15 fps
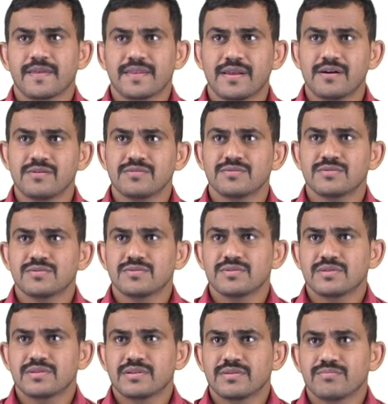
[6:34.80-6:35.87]
Now,
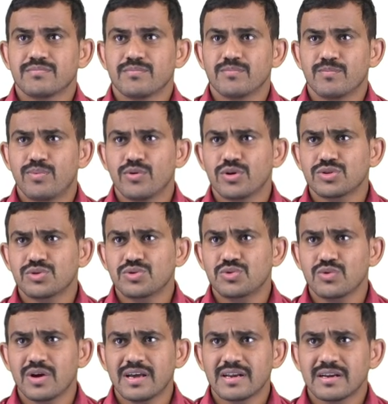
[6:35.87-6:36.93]
both
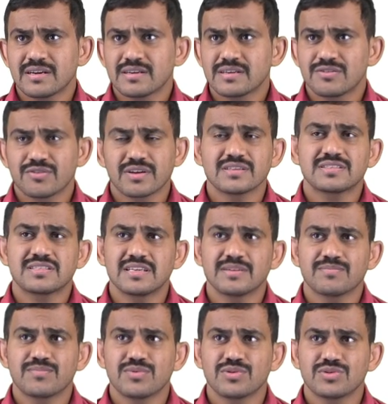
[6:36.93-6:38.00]
two are, you can
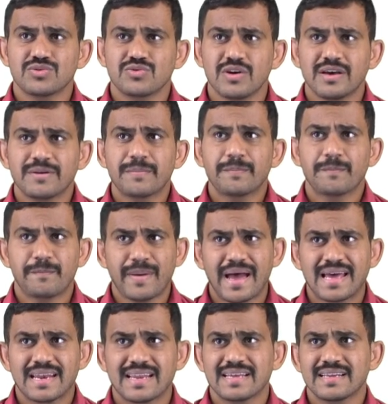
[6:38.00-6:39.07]
see, both two are
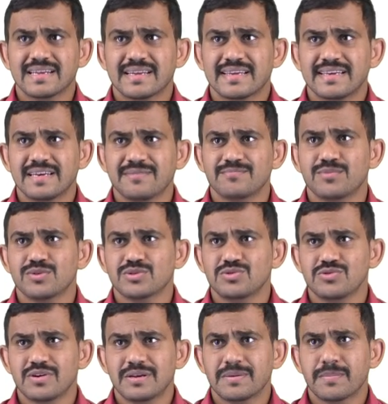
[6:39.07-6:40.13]
parallel. Here,
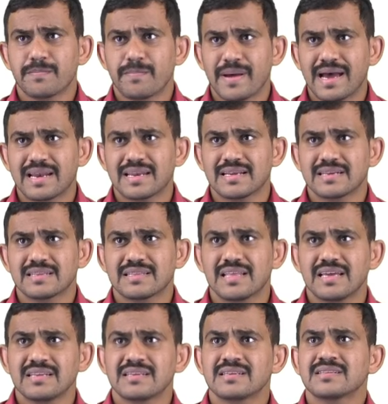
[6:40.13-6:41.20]
both two are parallel.
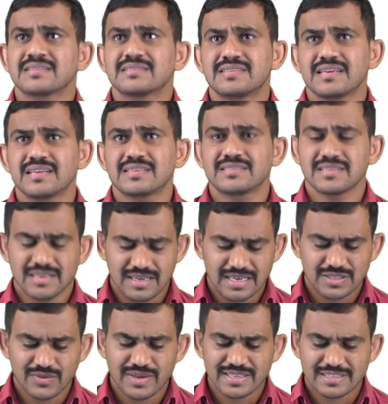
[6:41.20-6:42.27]
Then series.
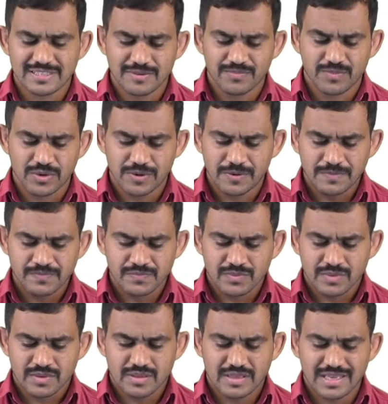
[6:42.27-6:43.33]
It's very simple.
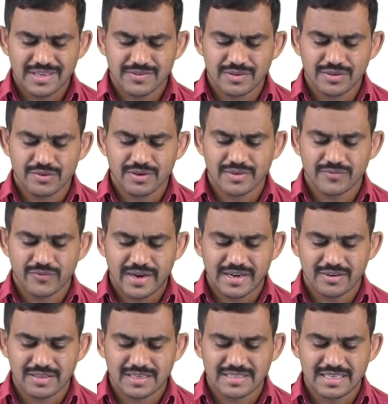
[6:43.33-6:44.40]
Then you can
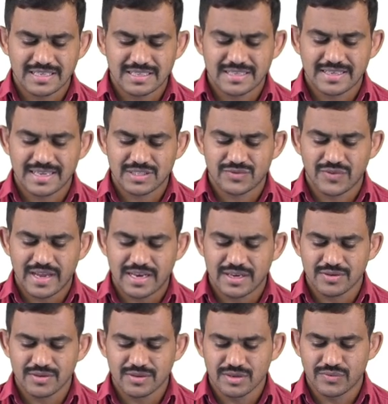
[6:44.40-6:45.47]
find out the ZTH
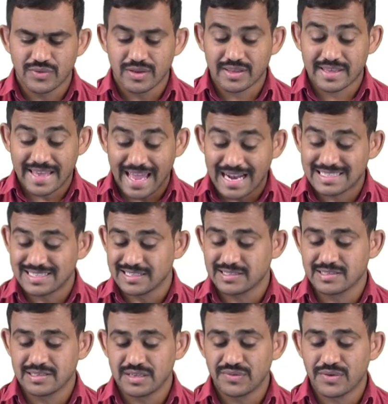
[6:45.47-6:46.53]
value. If you have the
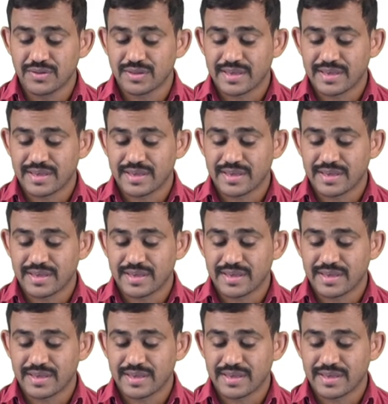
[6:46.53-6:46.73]
calculus, you